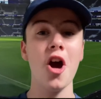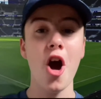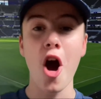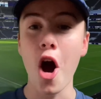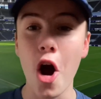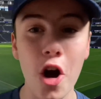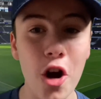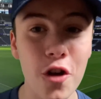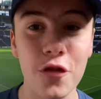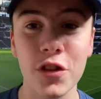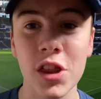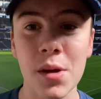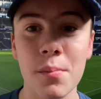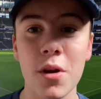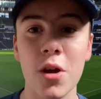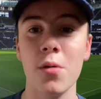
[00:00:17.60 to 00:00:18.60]
over
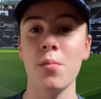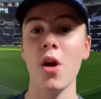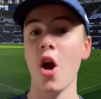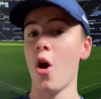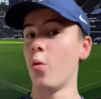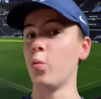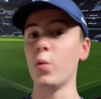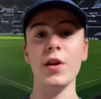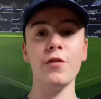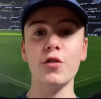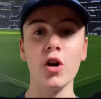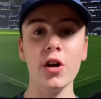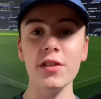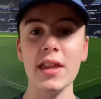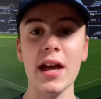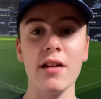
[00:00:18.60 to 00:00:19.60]
the moon. We've
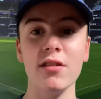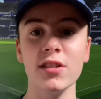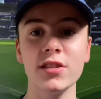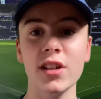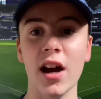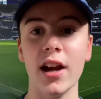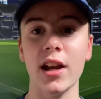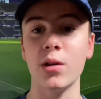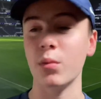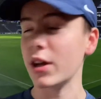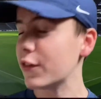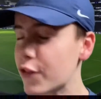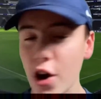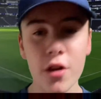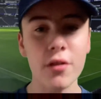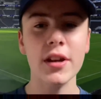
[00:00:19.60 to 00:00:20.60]
gone there and done it.
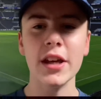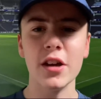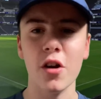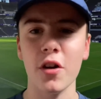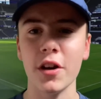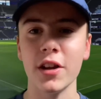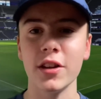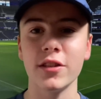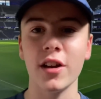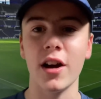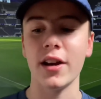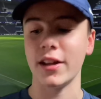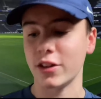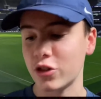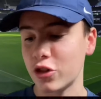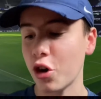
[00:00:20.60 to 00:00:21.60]
We've only gone and
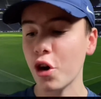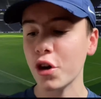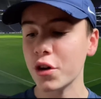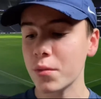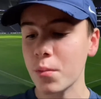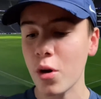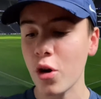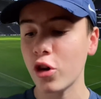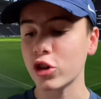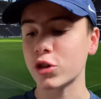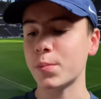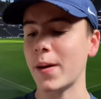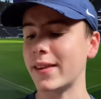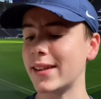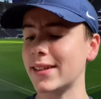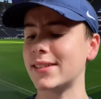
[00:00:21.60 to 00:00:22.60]
done it. Tottenham
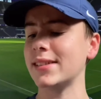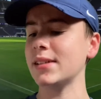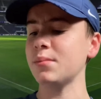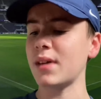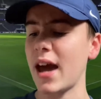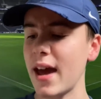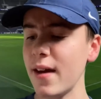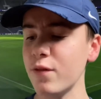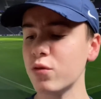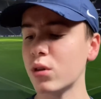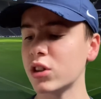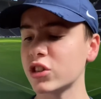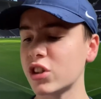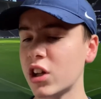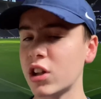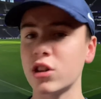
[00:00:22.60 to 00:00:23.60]
Hotspur, the team that
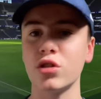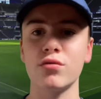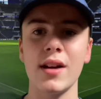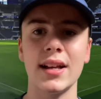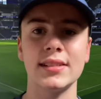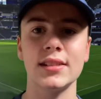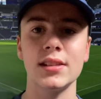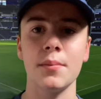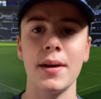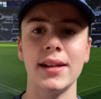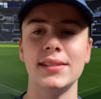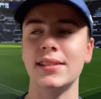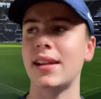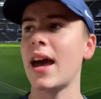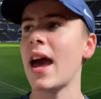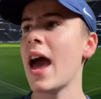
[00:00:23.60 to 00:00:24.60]
everyone's
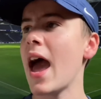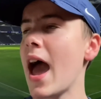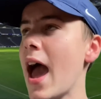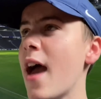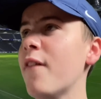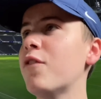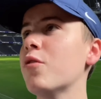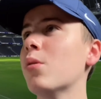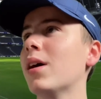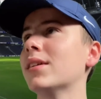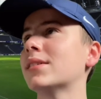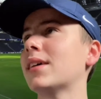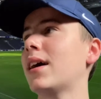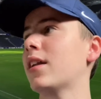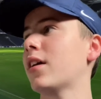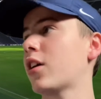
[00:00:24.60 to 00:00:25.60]
underestimated,
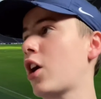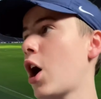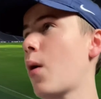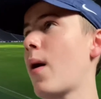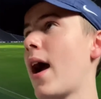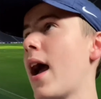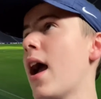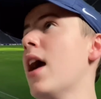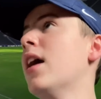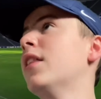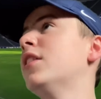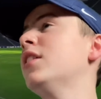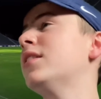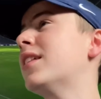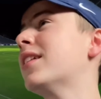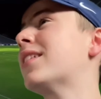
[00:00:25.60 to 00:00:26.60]
everyone's had a go at.
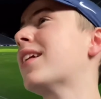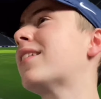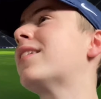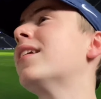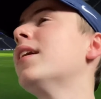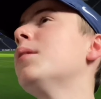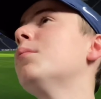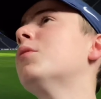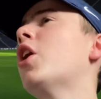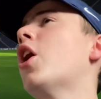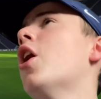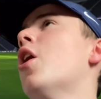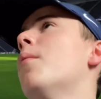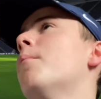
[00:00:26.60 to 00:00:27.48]
The team that